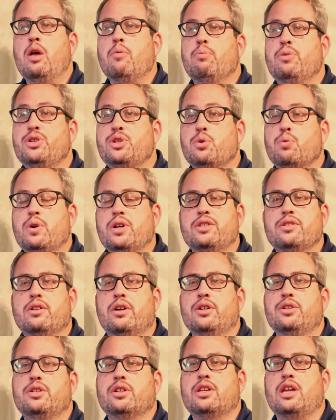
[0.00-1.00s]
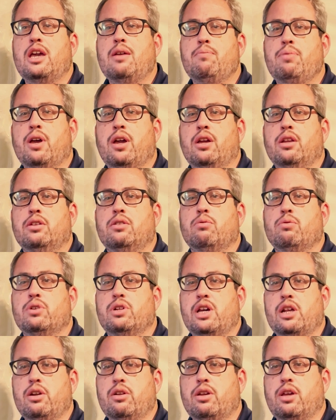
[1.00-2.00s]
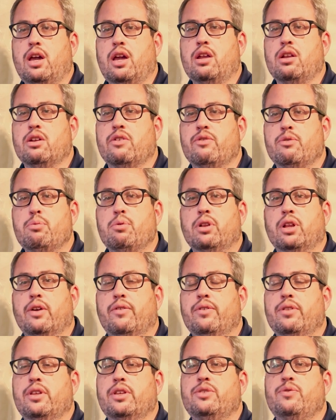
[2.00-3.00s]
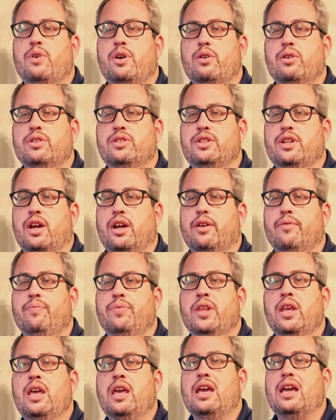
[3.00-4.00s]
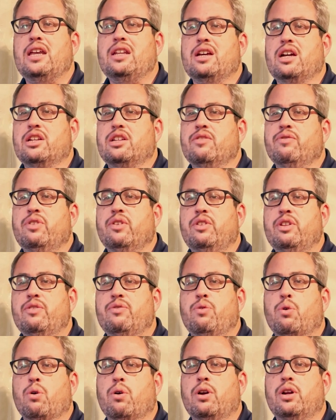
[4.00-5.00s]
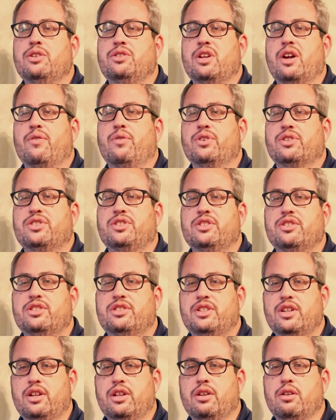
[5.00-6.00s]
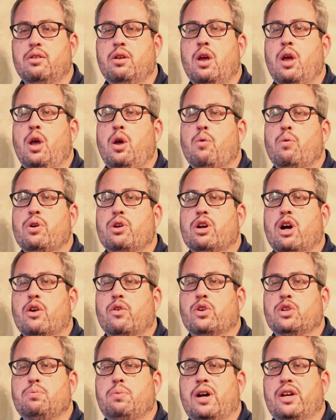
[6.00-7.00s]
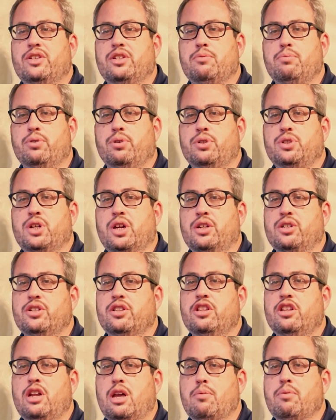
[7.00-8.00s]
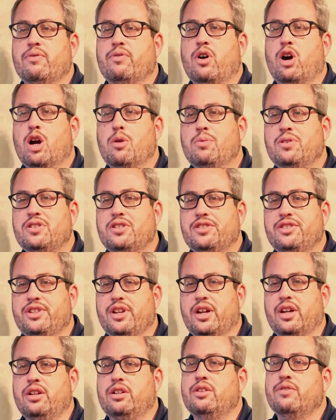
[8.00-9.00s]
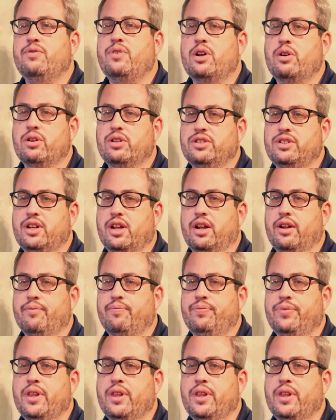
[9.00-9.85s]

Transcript: Mr. Weeks launched a campaign to rededicate November 11th as Veterans Day. In 1954, his efforts succeeded when Congress passed a bill changing the name of Armistice Day to Veterans Day.